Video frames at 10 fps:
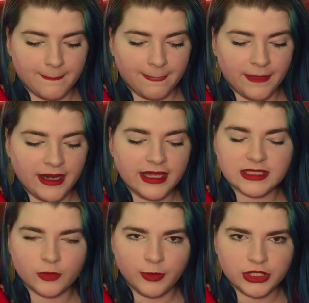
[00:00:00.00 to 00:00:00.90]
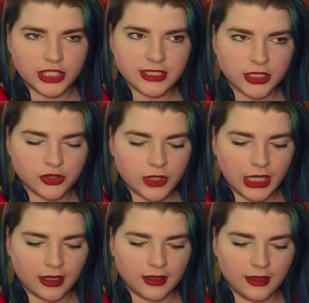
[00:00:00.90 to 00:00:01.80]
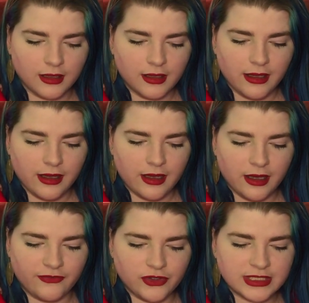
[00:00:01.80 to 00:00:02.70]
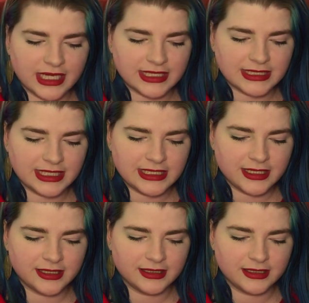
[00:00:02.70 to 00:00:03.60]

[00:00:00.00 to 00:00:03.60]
The next moment she started running. A few seconds later,